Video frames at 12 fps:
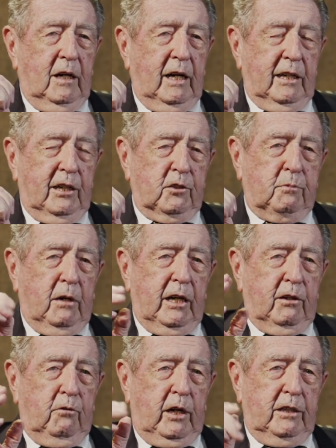I guess
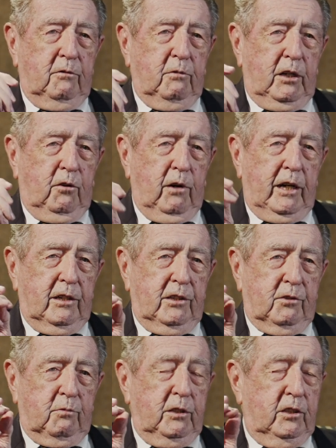my great regret
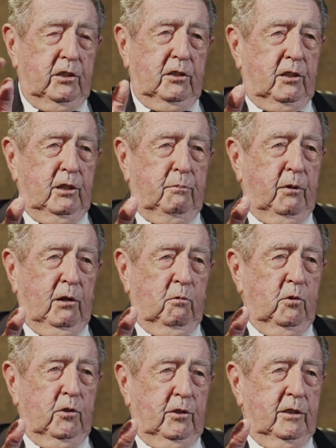is we didn't keep our
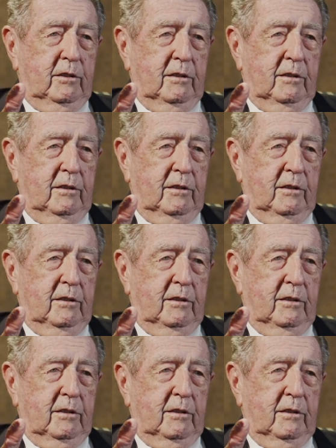word.